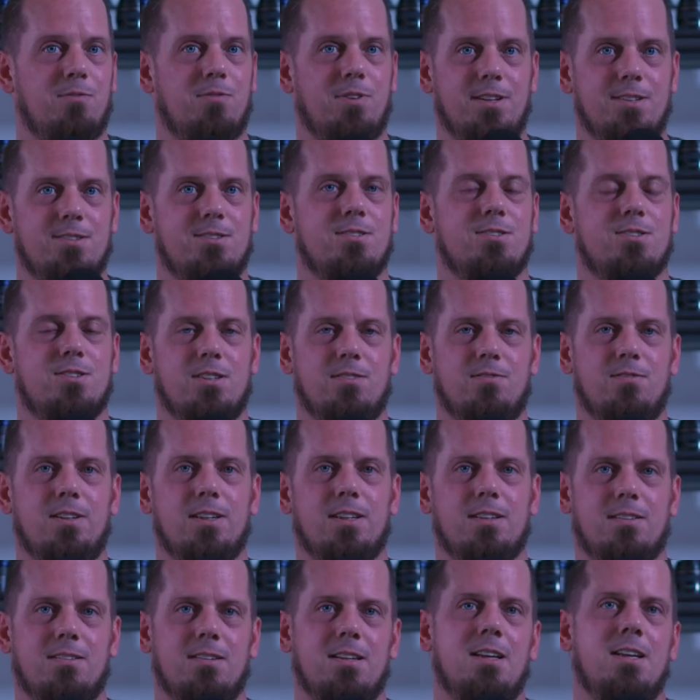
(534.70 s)
events and stuff
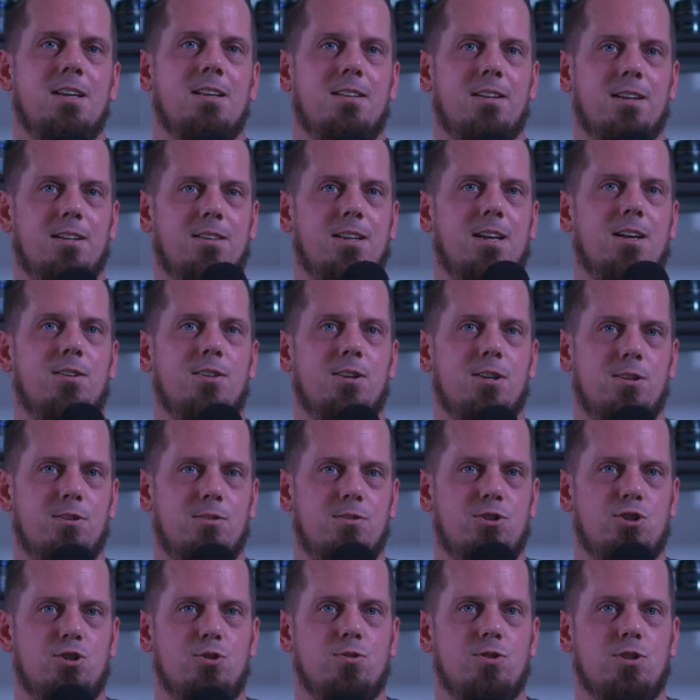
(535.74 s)
like that. They
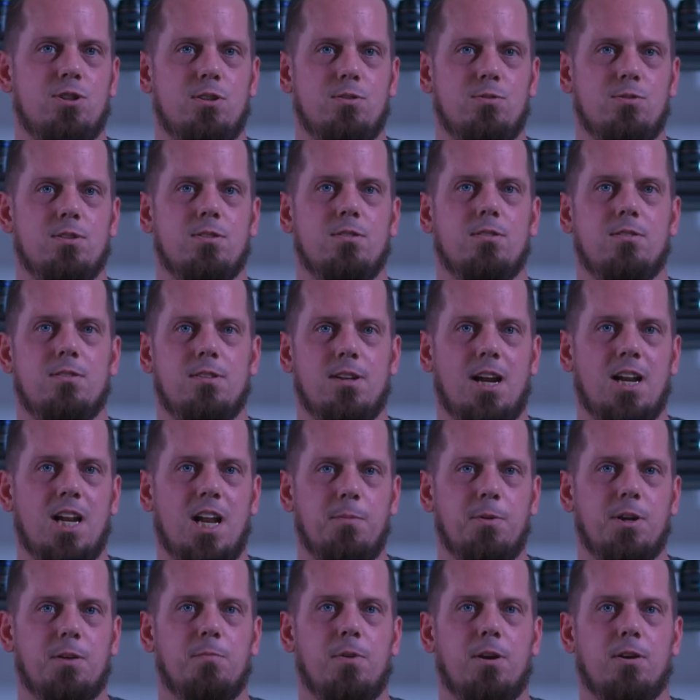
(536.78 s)
choose to use a
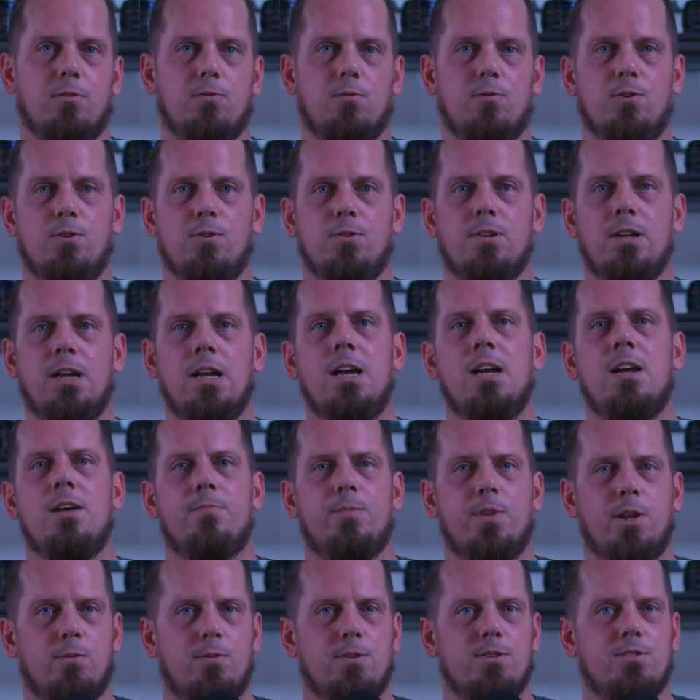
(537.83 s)
dynamic microphone.
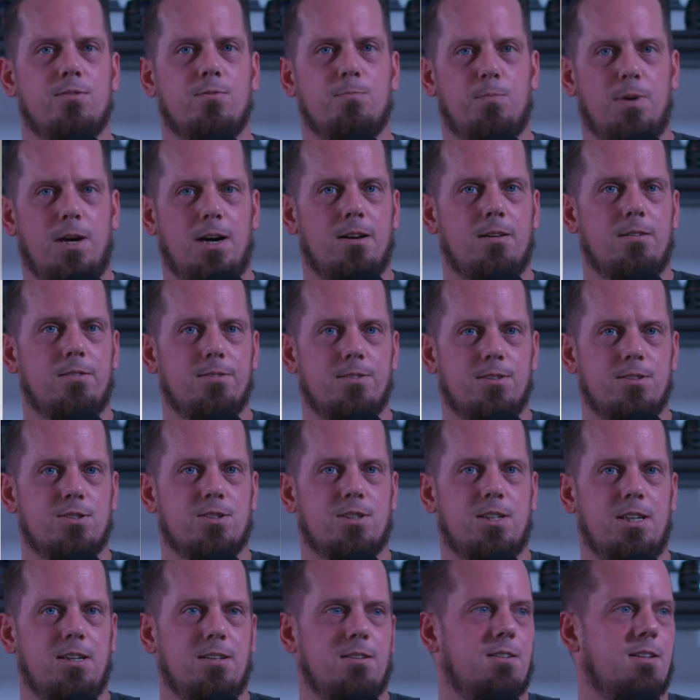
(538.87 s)
There is a model of this
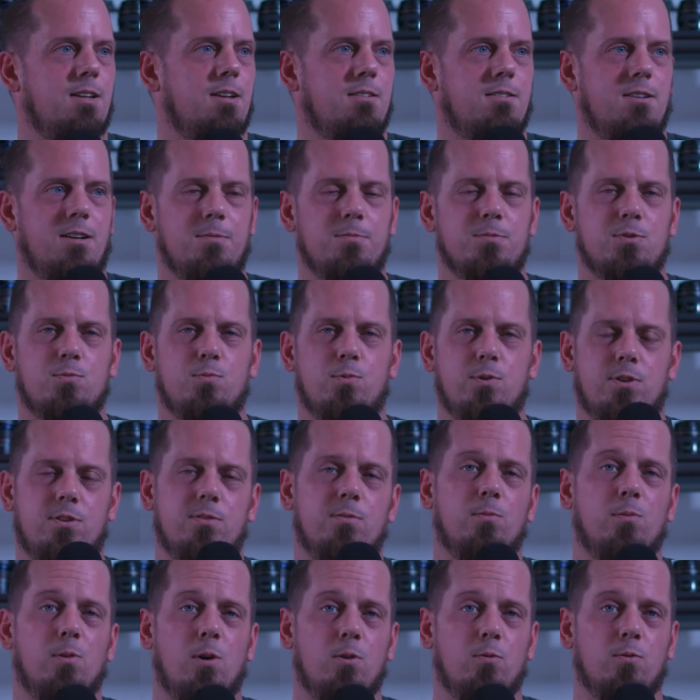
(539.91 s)
kit that comes with
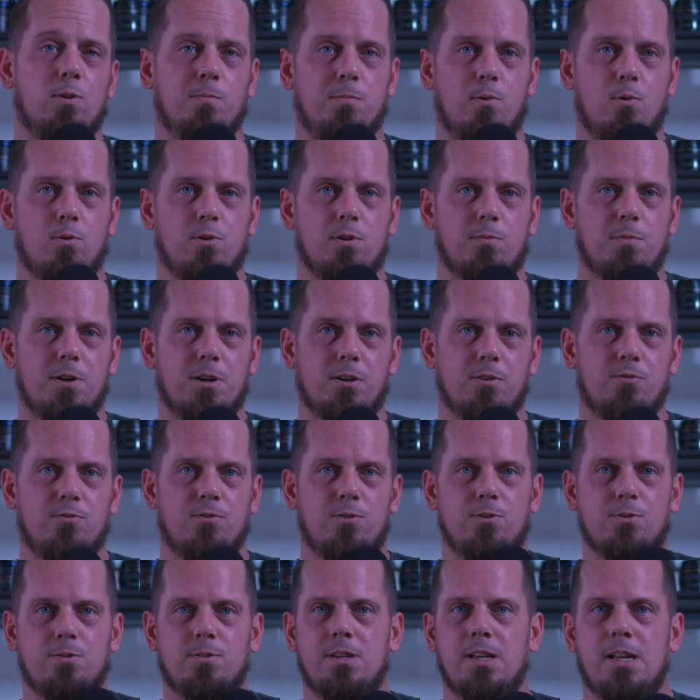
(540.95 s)
the Rode Reporter
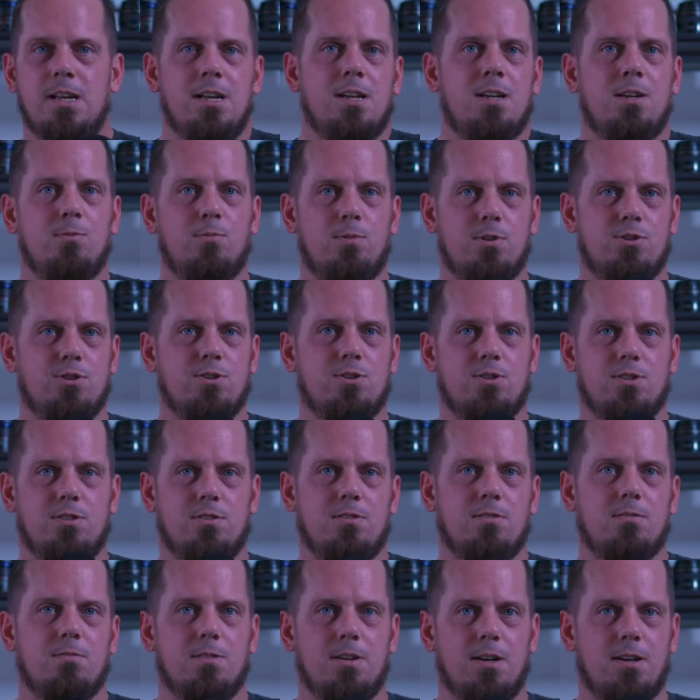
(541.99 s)
microphone, which is
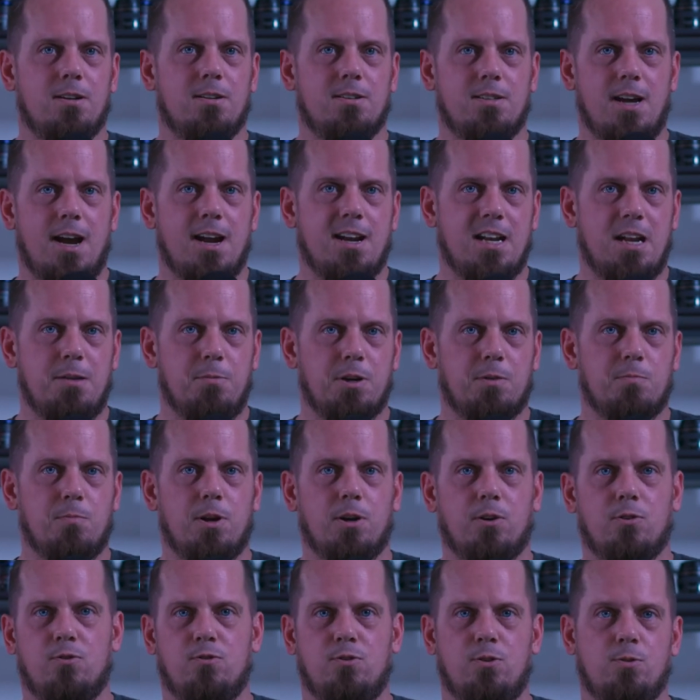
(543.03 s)
a dynamic
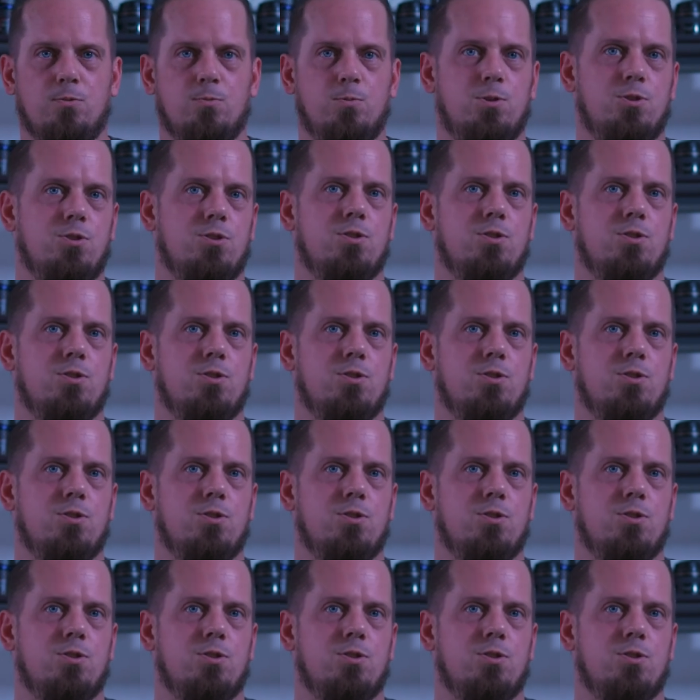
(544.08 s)
microphone, which